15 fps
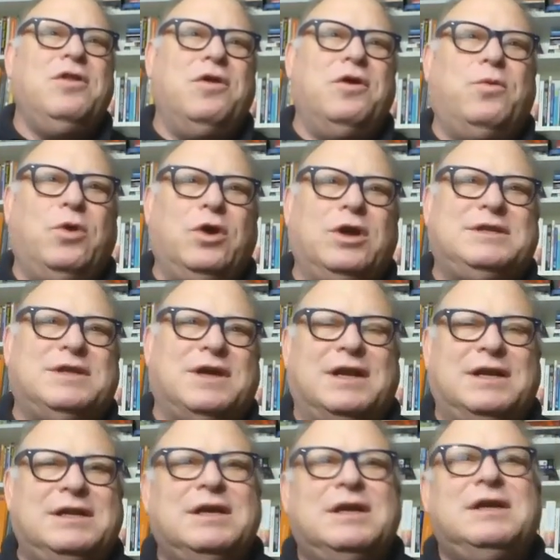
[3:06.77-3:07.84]
the work
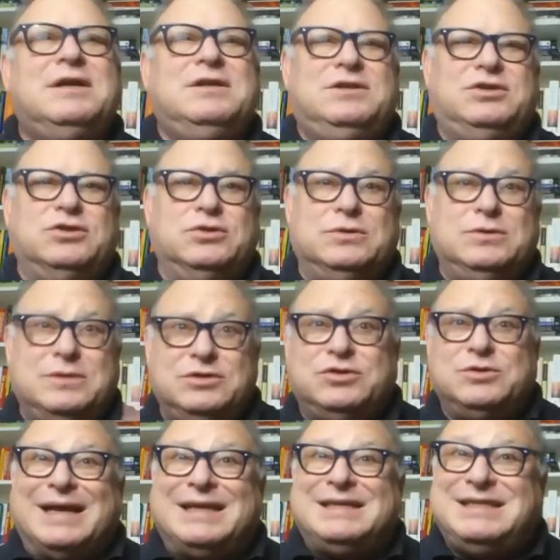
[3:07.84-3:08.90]
done to
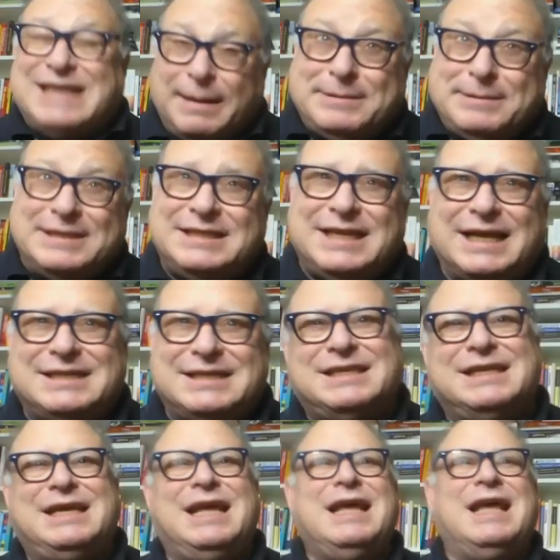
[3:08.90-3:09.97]
do acceptance
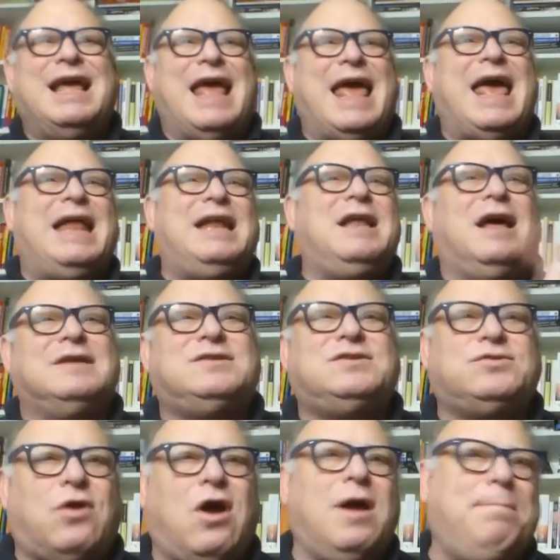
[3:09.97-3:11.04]
testing and a
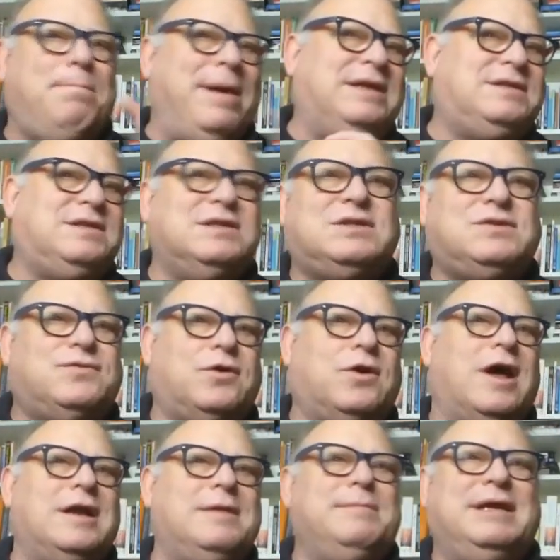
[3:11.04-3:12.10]
strong basis for
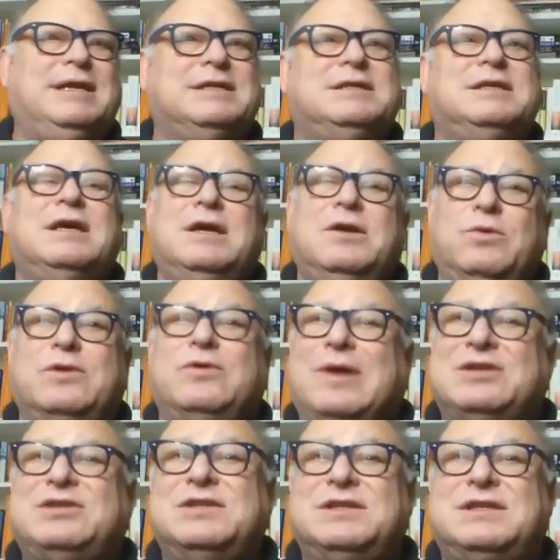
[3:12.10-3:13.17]
automated
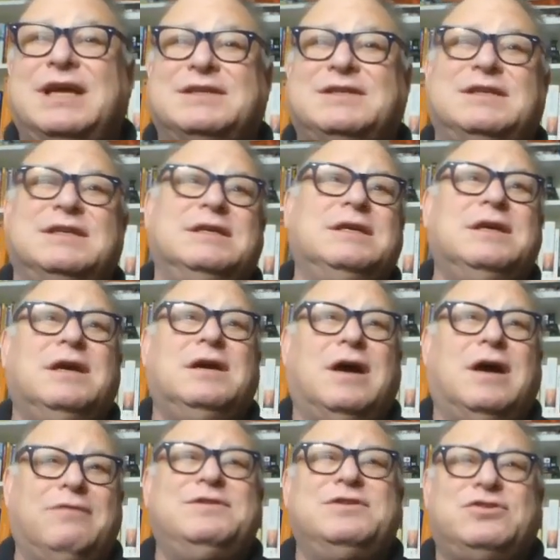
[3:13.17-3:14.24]
regression testing
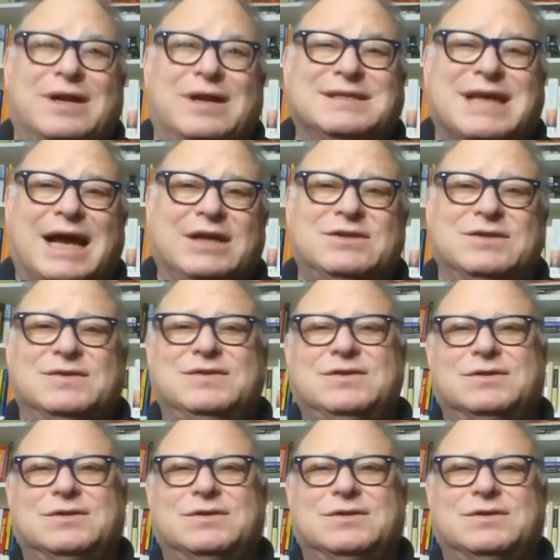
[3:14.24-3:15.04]
of the transactions.